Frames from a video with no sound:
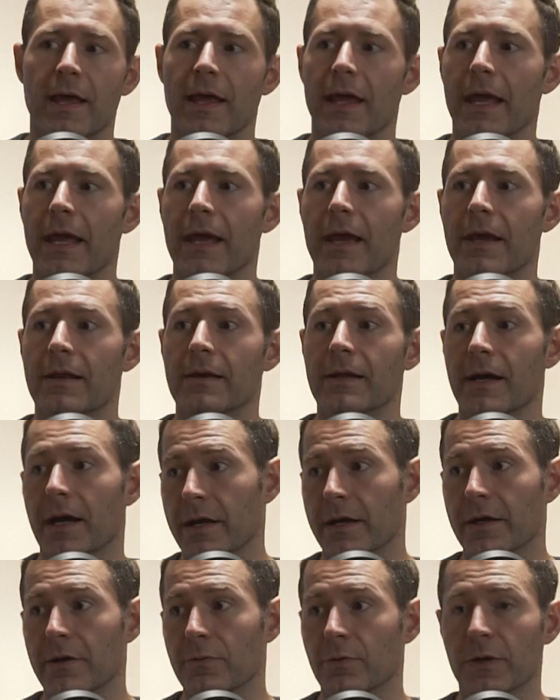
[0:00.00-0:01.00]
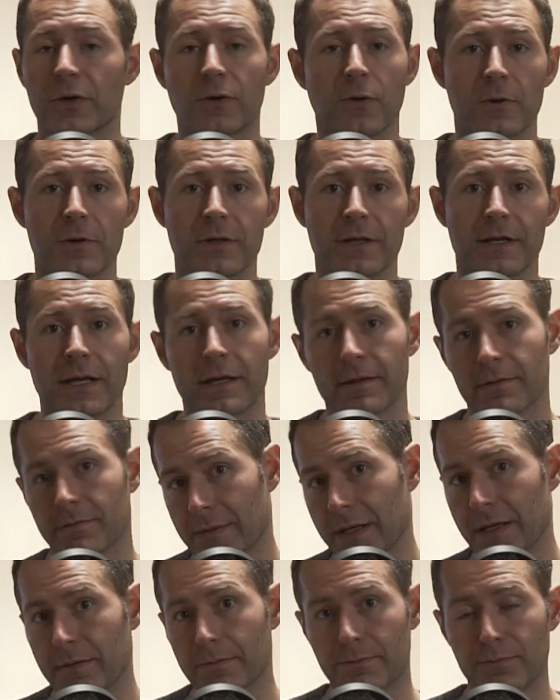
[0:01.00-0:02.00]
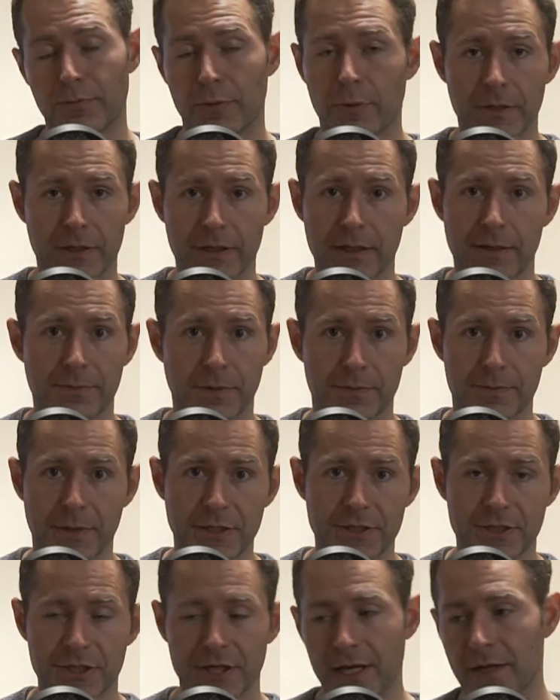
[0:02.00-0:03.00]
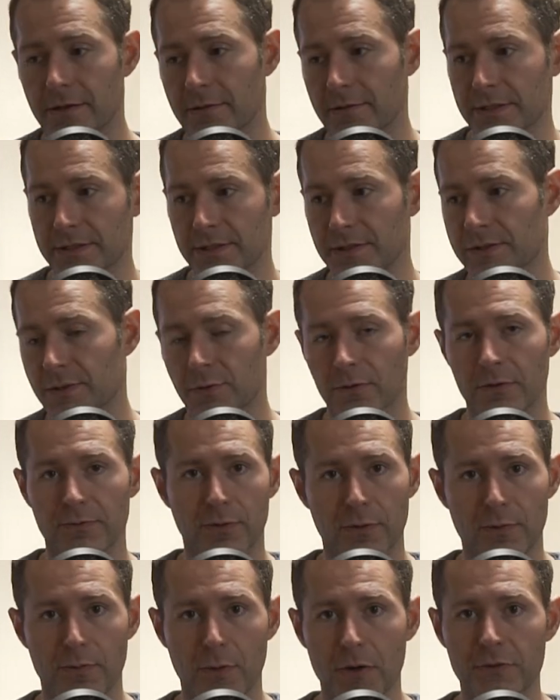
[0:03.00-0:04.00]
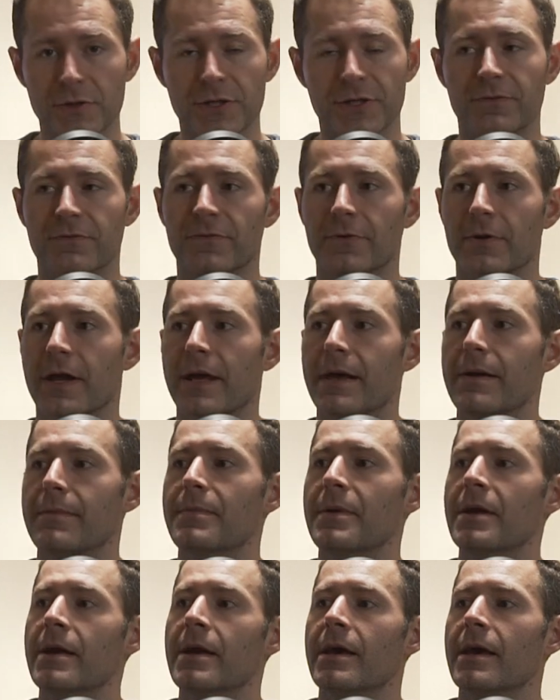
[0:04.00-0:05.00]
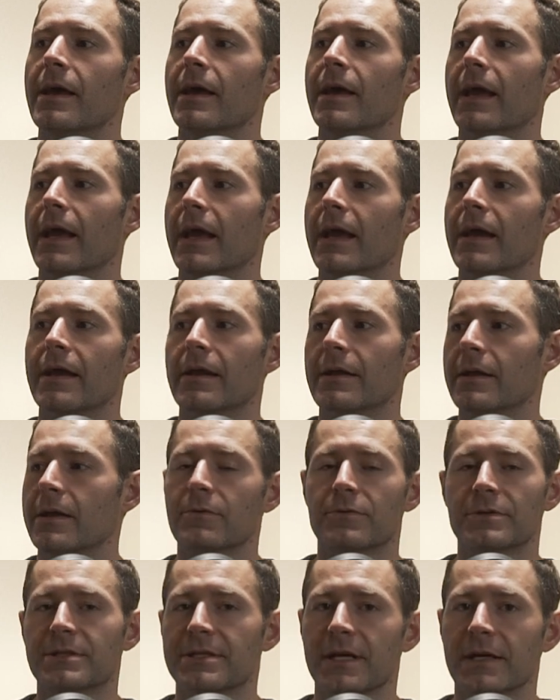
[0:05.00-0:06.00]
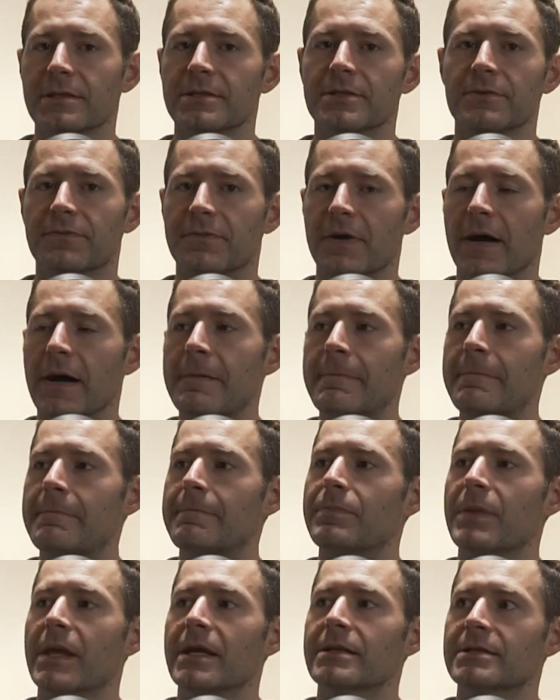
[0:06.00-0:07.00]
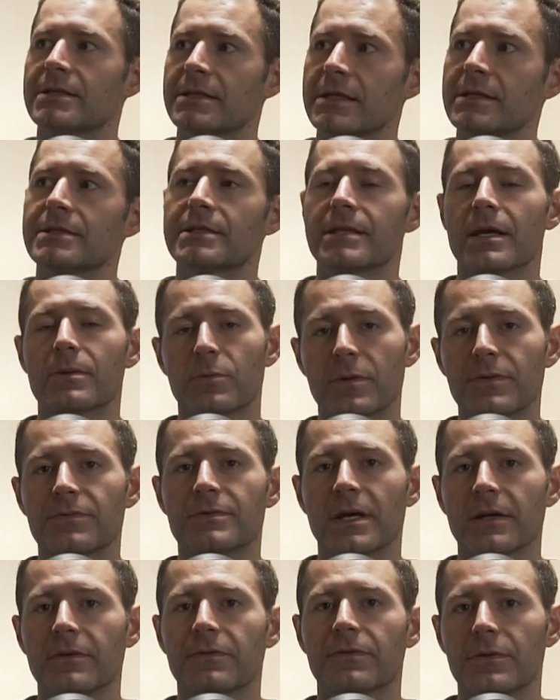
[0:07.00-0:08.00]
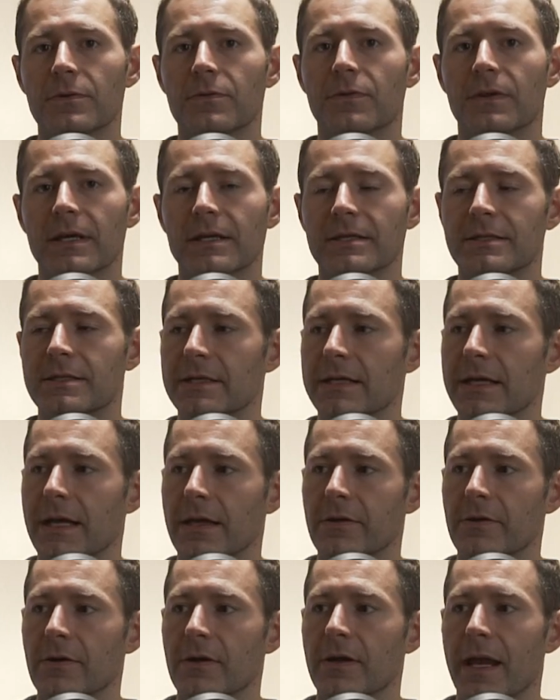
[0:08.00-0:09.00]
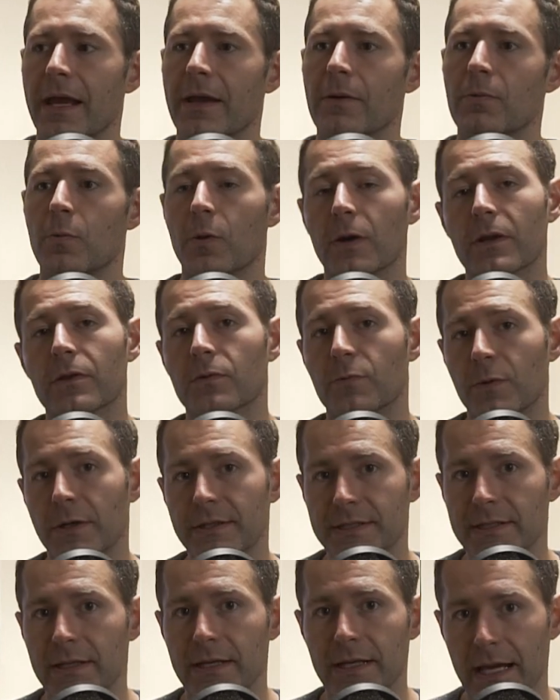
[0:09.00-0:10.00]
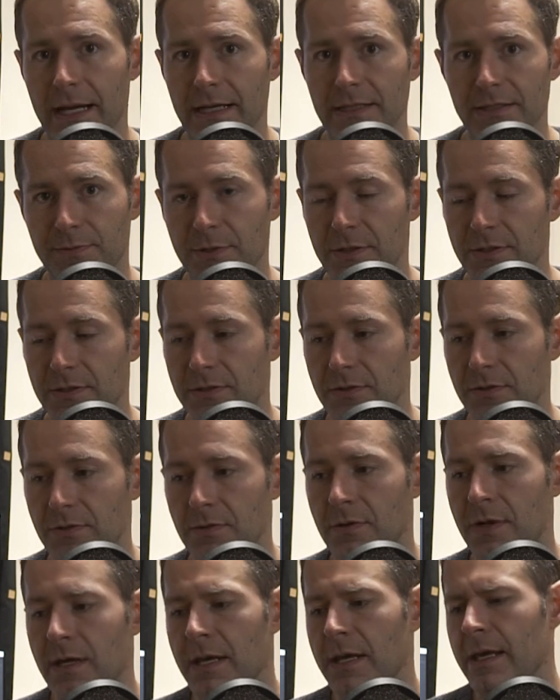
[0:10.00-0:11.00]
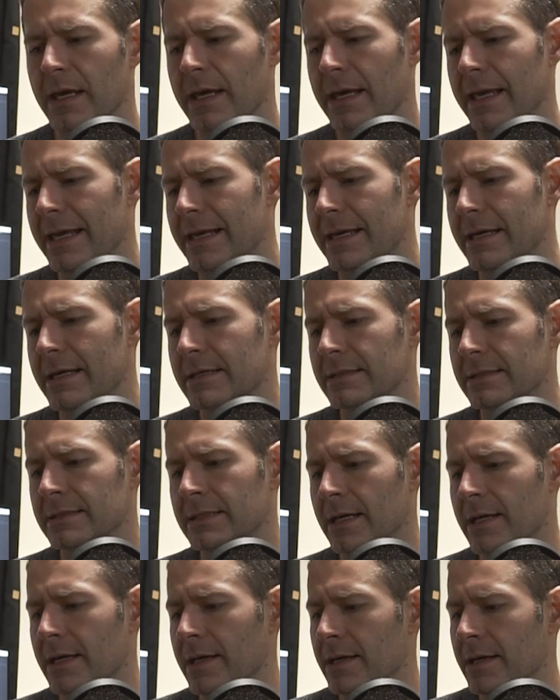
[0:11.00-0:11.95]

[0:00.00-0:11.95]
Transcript: and I recorded it and then put it up on my channel as a sort of promotion for him. And it was tons of fun. And since then, we've done a few things together. And one of the ones that he asked me to do is,